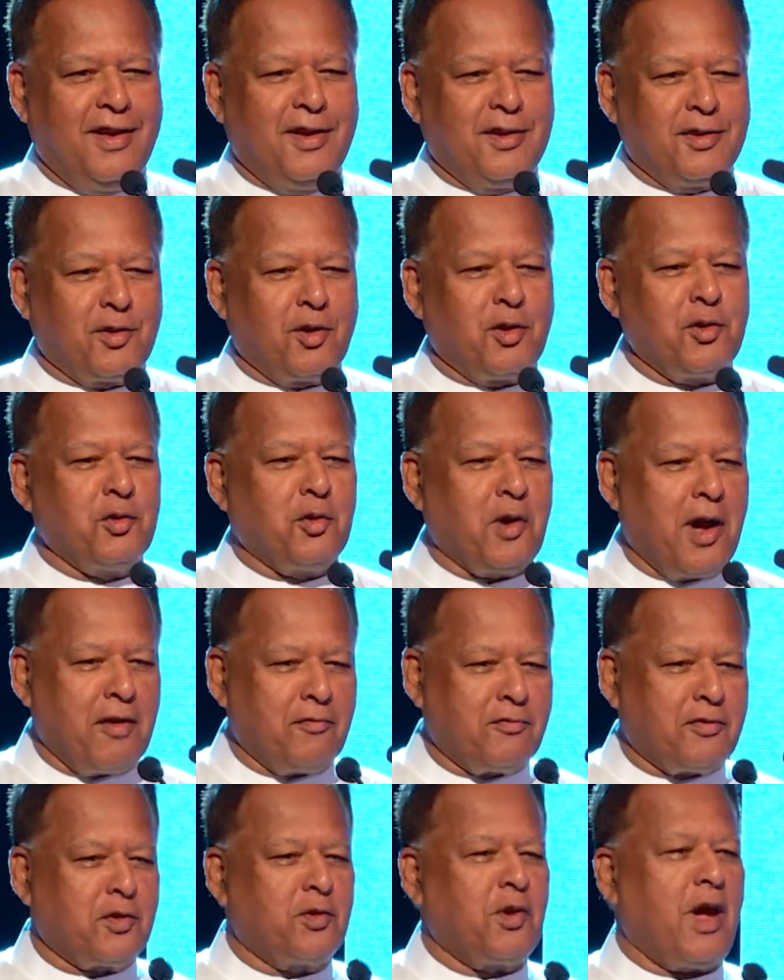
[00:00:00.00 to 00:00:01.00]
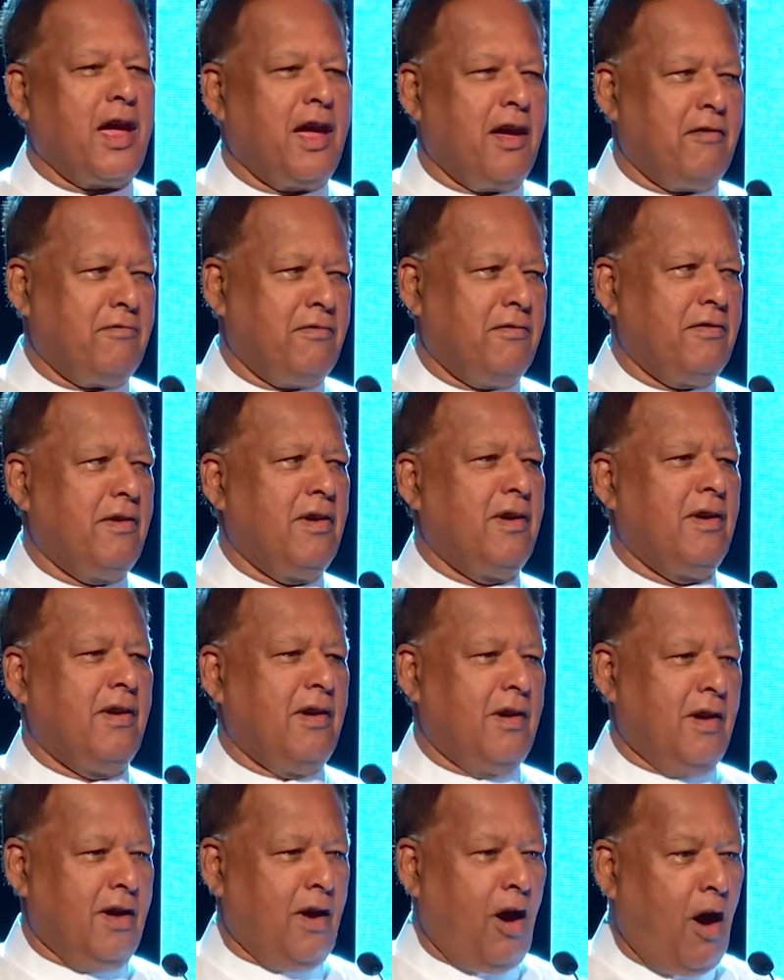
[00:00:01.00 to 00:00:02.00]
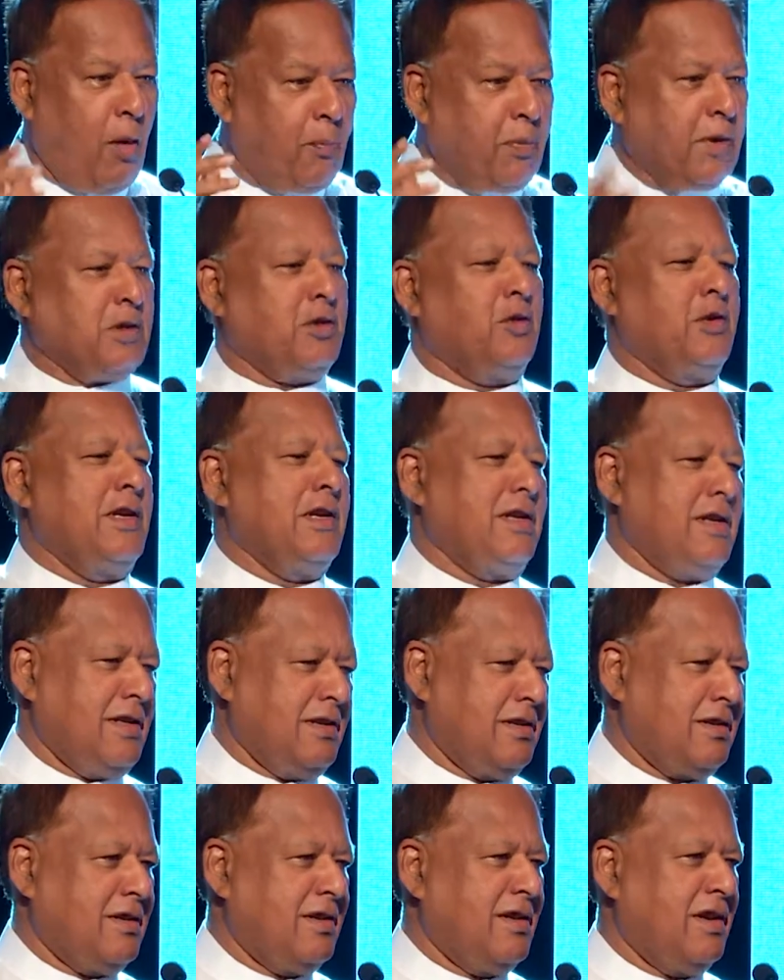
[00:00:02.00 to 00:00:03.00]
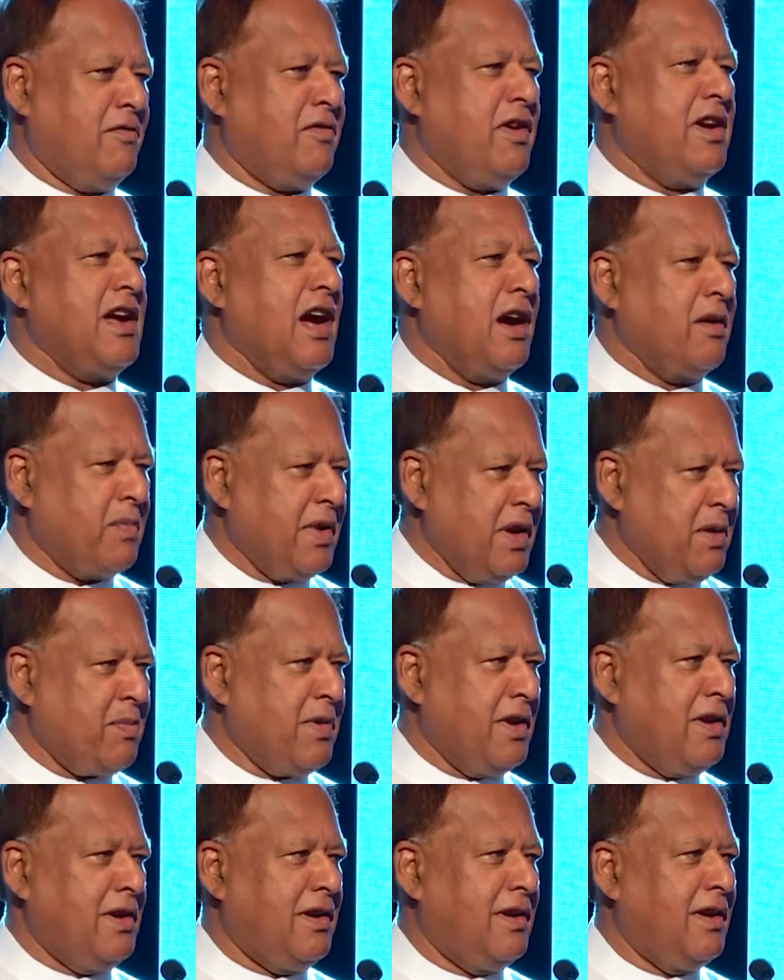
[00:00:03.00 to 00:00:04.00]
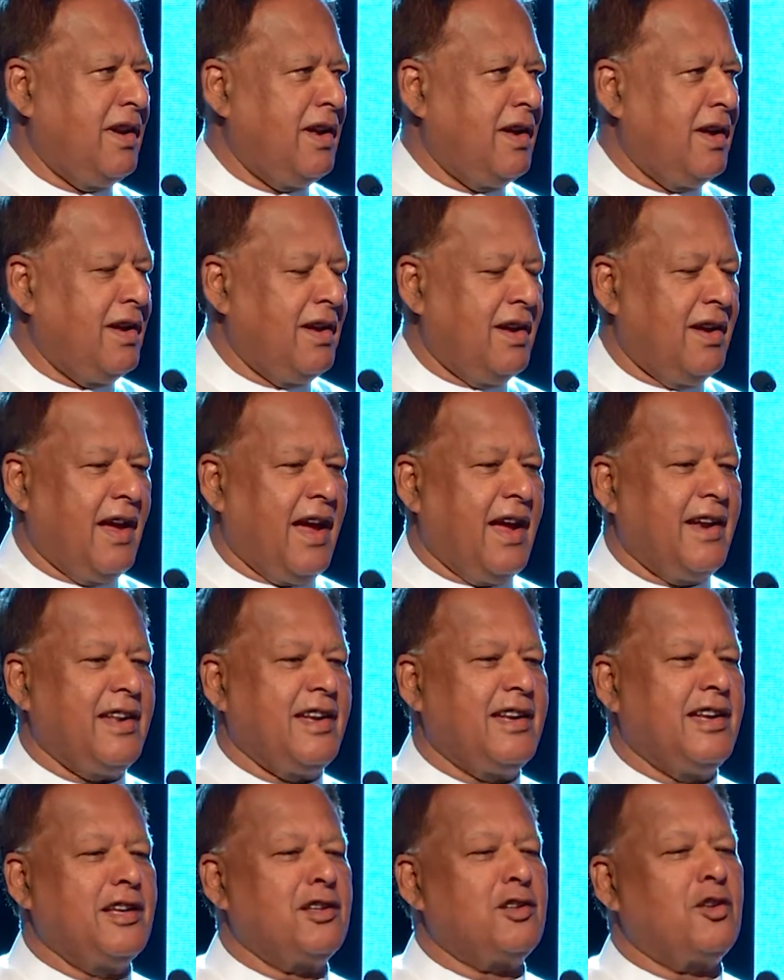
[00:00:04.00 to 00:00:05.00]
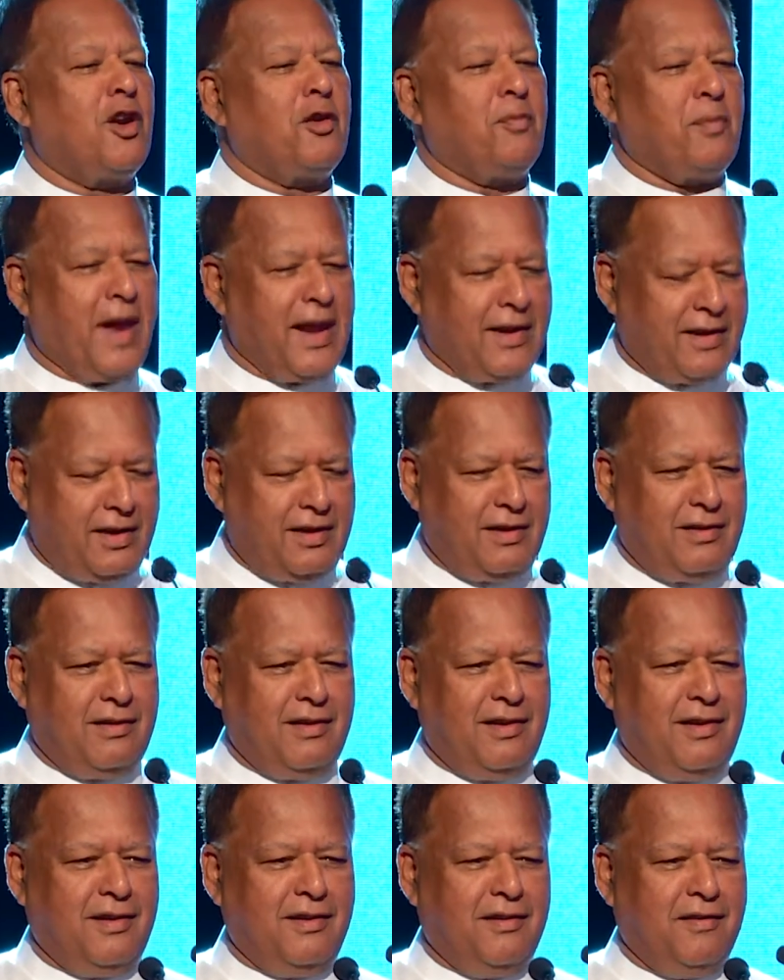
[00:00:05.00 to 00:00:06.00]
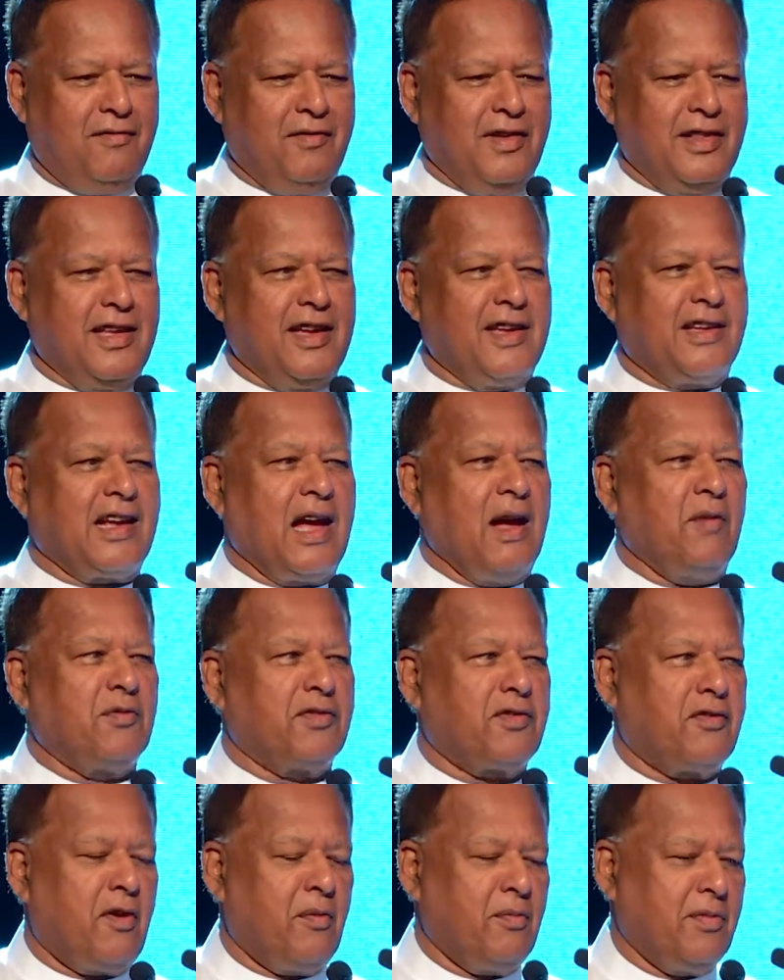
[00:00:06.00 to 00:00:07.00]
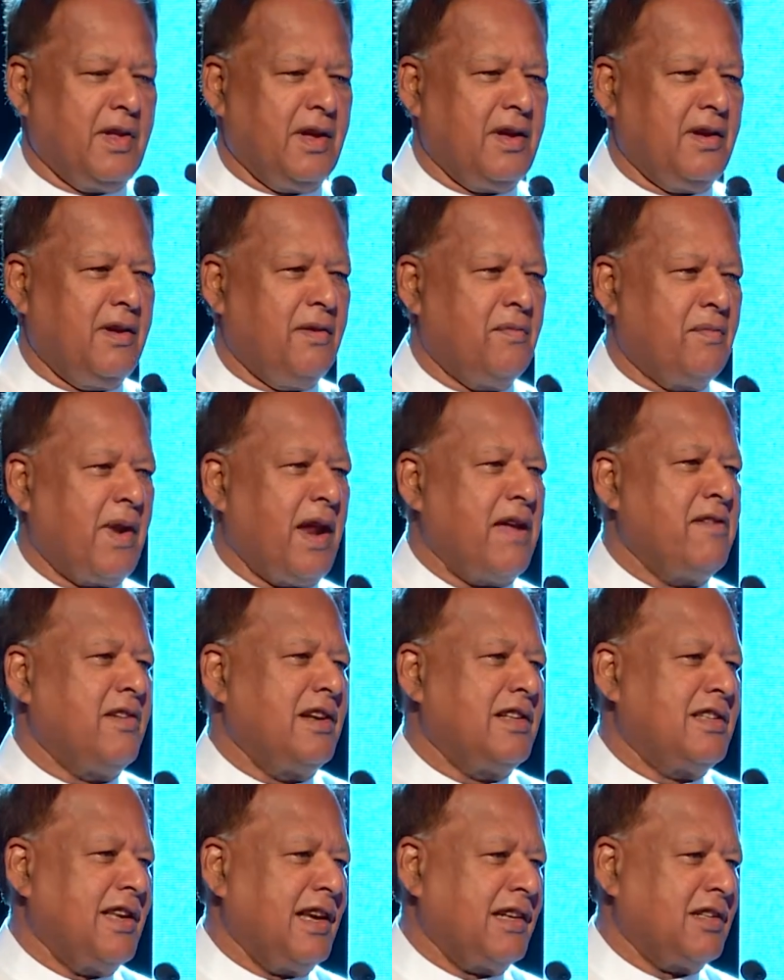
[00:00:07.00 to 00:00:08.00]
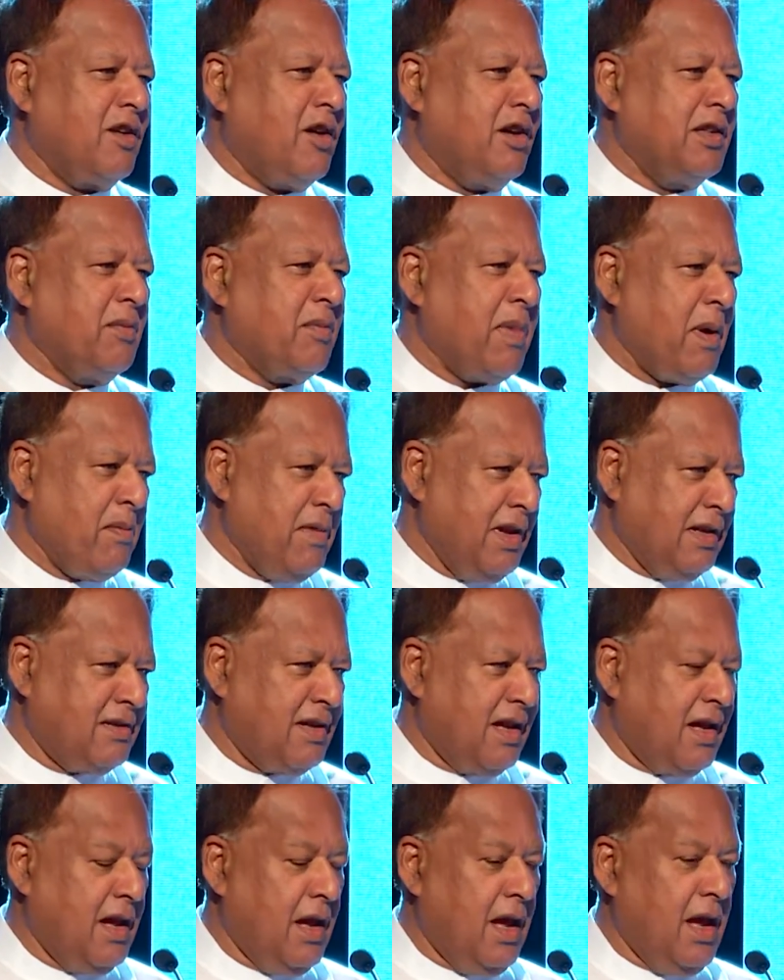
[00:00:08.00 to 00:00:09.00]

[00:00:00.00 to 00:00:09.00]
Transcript: So you have to have opportunities for young people, and it does not matter whether it comes from the private sector or the public sector.